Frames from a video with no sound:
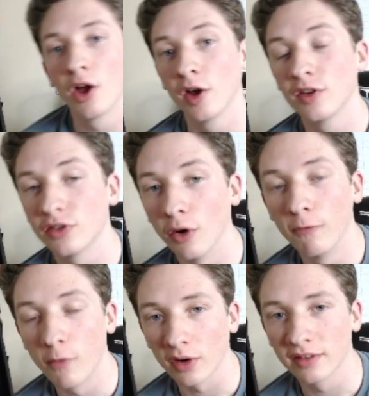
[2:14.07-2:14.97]
So
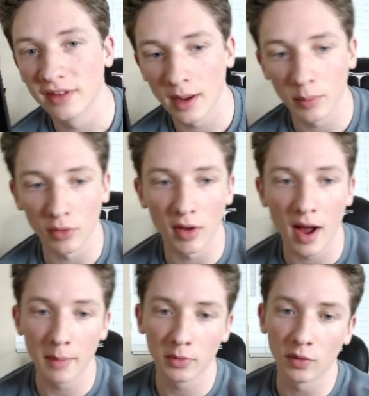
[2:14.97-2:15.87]
for example,
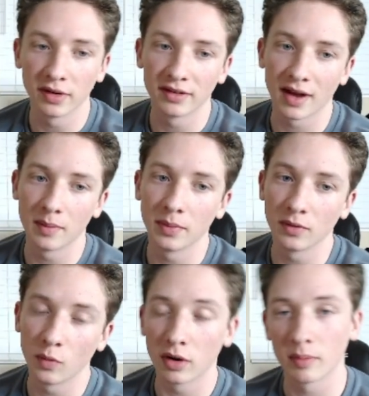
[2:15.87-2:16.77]
I'm going to type
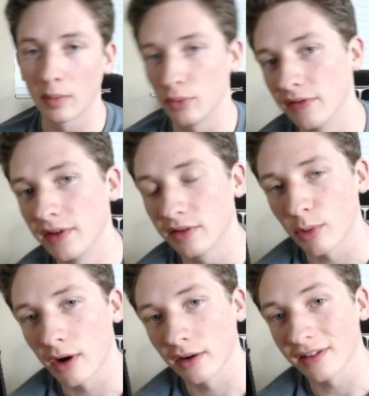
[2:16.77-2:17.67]
in one of my previous
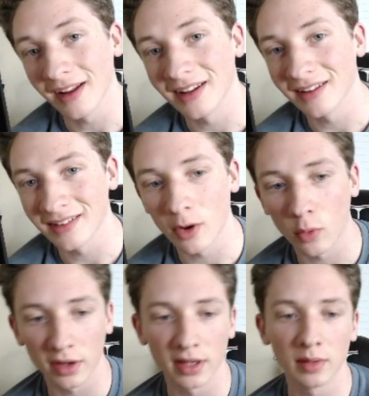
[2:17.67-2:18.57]
products that does not
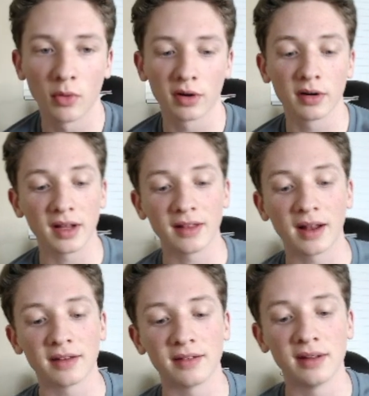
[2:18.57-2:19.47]
work anymore, and
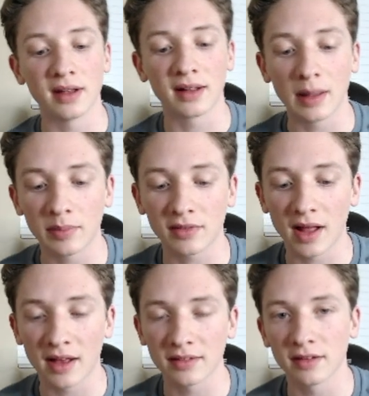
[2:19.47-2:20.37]
that is the Eclipse
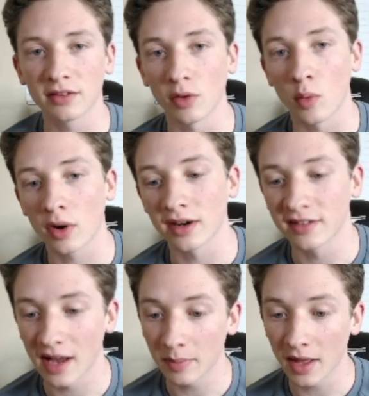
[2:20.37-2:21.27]
glasses. So we're going to
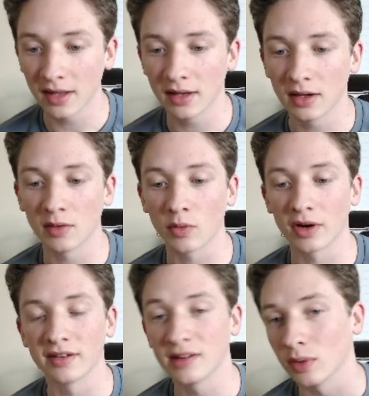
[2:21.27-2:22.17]
type that in, and we're
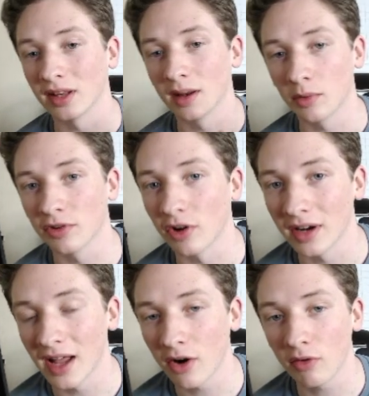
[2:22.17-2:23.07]
going to see what the numbers are
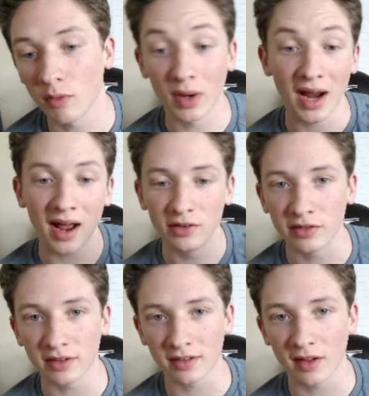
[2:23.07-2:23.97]
now. When I
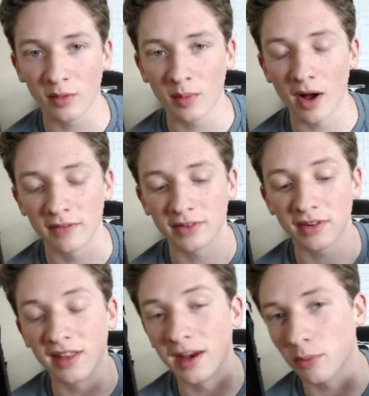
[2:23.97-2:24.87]
used to sell them,
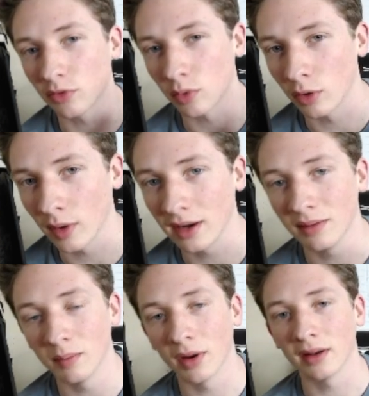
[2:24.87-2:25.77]
obviously the numbers were
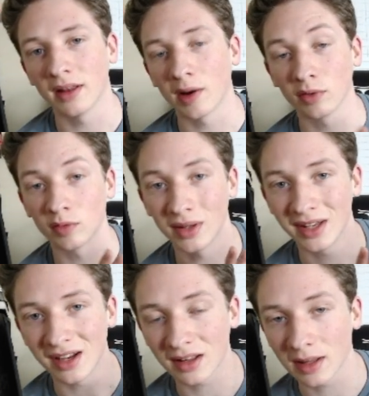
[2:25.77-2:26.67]
great, but that was when
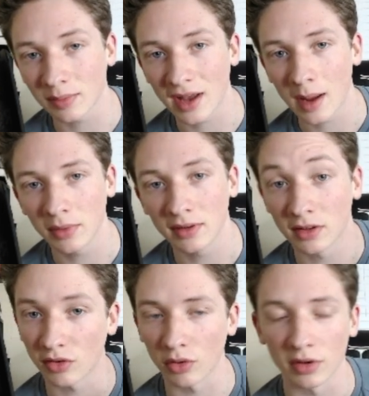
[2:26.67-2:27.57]
the eclipse happened, the
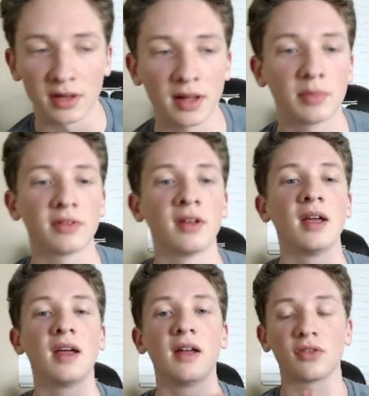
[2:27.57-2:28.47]
solar eclipse.
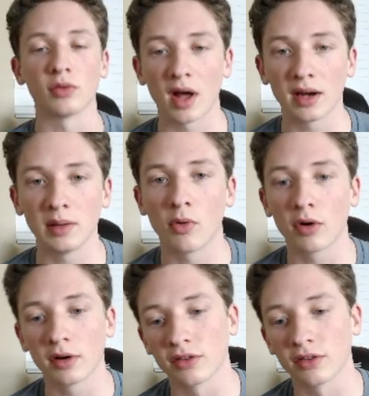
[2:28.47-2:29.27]
So not anymore.